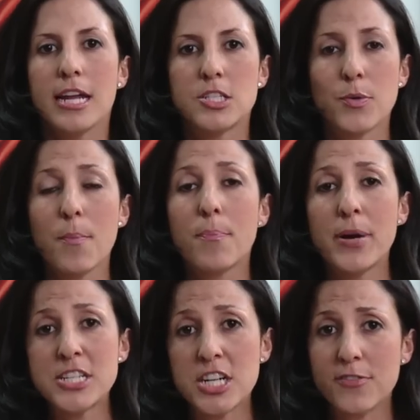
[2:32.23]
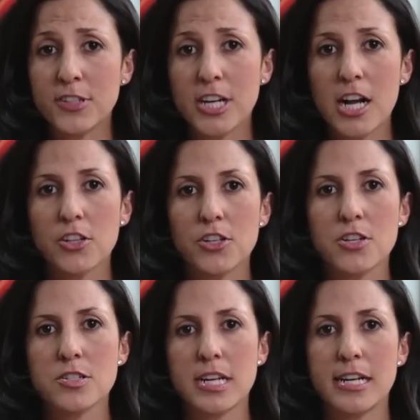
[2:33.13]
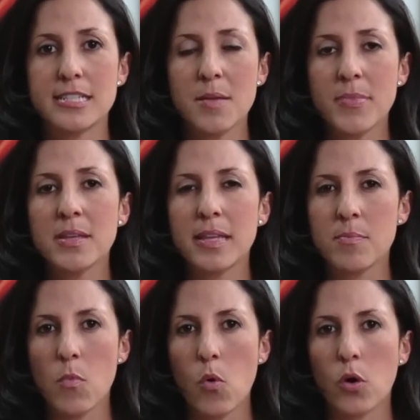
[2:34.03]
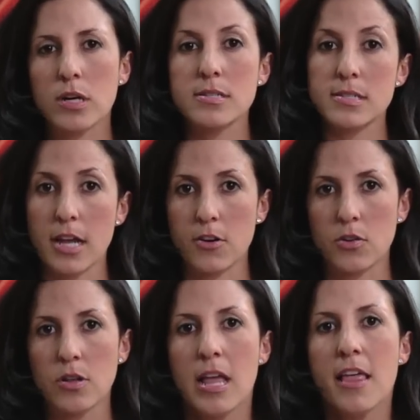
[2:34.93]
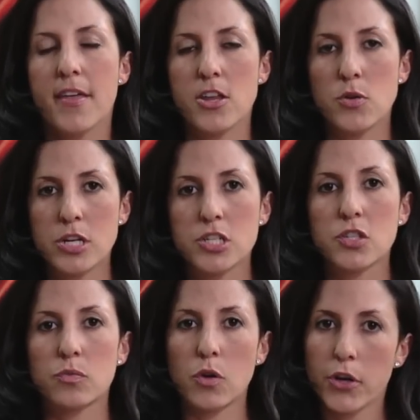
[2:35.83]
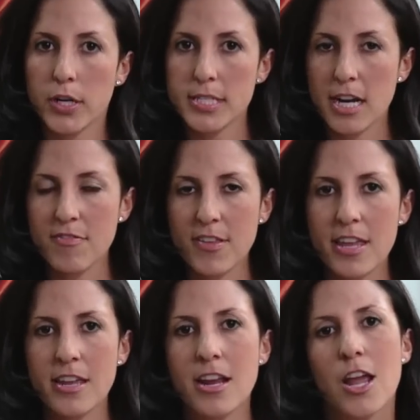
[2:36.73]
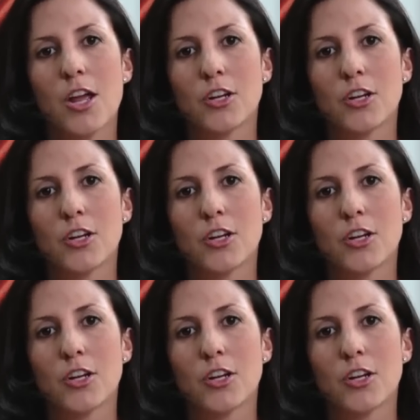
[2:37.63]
into a bunch of different colors and it's something like more subtle that you can just throw your stuff in,